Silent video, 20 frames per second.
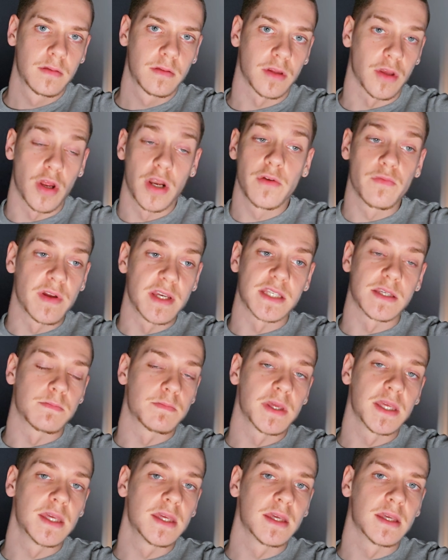The only reason
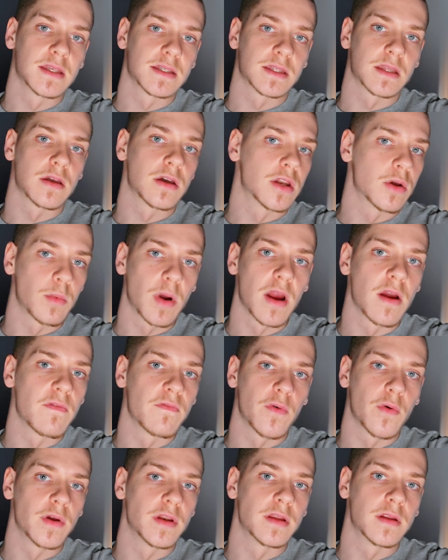being is that an
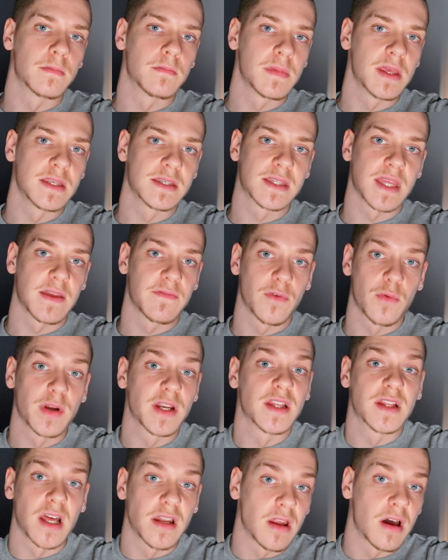aware-avoidant means they've
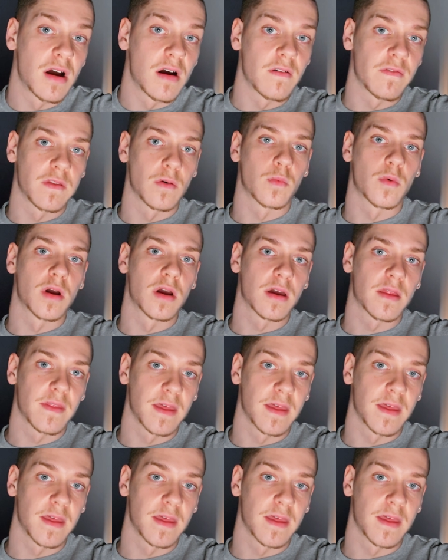already done half the work,